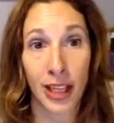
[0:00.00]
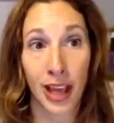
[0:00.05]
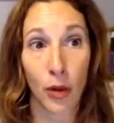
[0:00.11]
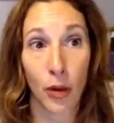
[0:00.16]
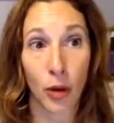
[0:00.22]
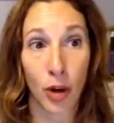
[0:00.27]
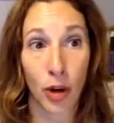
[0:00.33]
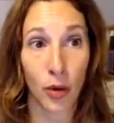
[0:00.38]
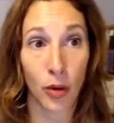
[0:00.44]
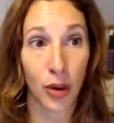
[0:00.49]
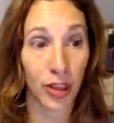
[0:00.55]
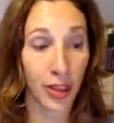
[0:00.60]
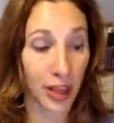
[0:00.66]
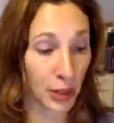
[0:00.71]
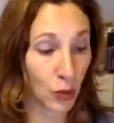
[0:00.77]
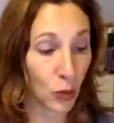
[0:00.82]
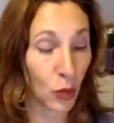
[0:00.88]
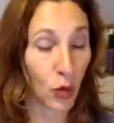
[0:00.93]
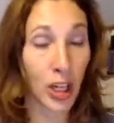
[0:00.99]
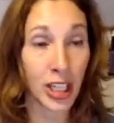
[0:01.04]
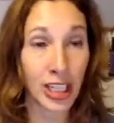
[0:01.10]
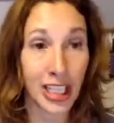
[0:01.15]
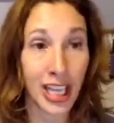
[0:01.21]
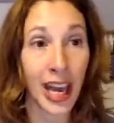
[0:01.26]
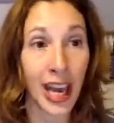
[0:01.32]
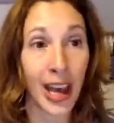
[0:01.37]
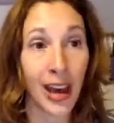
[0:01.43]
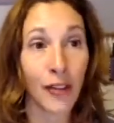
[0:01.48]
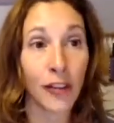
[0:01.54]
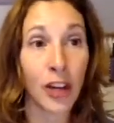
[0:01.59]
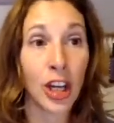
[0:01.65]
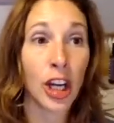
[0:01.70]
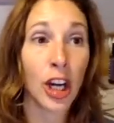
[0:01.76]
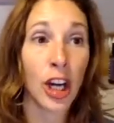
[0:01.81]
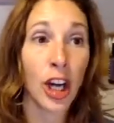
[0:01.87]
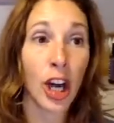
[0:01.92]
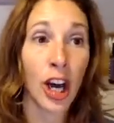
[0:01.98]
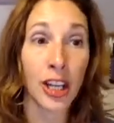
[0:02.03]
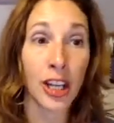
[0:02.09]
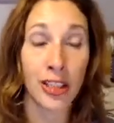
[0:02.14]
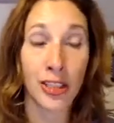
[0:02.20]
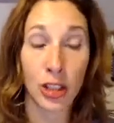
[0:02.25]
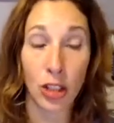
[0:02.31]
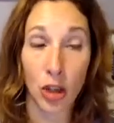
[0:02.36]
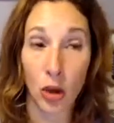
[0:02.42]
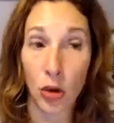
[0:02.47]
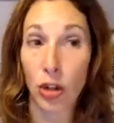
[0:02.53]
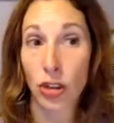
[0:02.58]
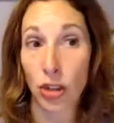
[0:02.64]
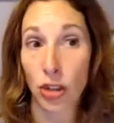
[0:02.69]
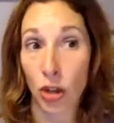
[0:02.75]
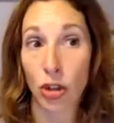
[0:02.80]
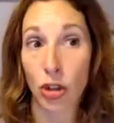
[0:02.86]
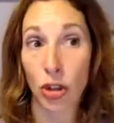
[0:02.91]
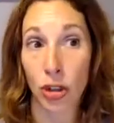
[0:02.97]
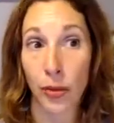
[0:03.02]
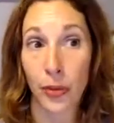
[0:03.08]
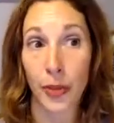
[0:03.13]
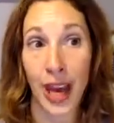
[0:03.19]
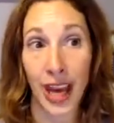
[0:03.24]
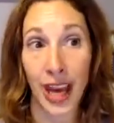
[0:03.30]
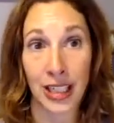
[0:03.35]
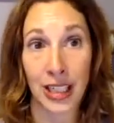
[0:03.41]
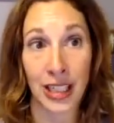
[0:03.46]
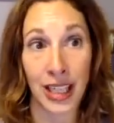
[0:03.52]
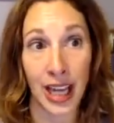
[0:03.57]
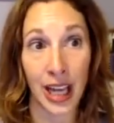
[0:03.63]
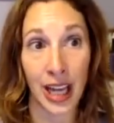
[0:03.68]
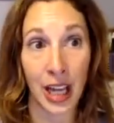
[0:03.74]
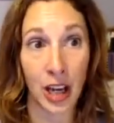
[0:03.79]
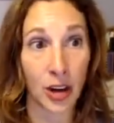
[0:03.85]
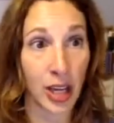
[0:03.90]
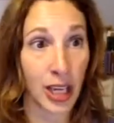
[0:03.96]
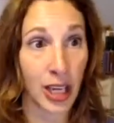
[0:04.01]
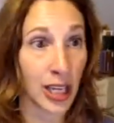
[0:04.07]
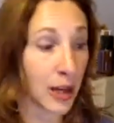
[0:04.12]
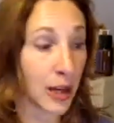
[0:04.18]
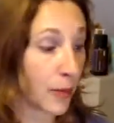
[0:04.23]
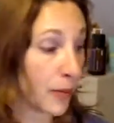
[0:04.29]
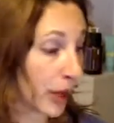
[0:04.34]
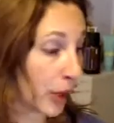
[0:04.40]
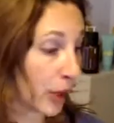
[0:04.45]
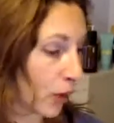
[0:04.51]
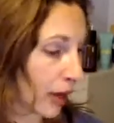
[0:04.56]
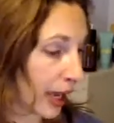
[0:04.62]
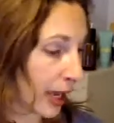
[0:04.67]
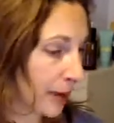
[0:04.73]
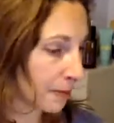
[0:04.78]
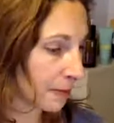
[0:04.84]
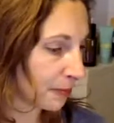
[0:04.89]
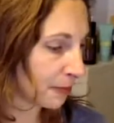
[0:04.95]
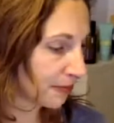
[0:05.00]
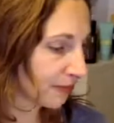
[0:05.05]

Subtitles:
they work with, they want to have a social impact in that area in a big way.